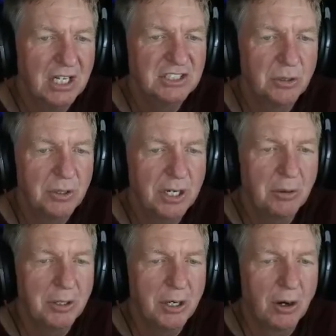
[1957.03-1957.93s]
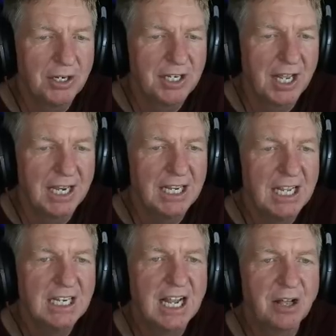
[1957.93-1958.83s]
So here we are today.
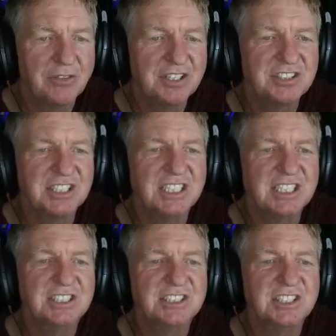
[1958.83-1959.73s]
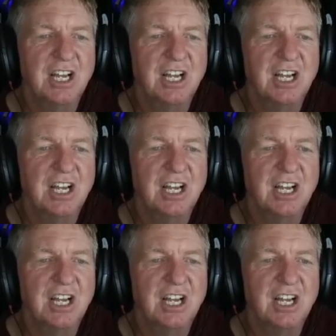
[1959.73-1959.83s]
Now this is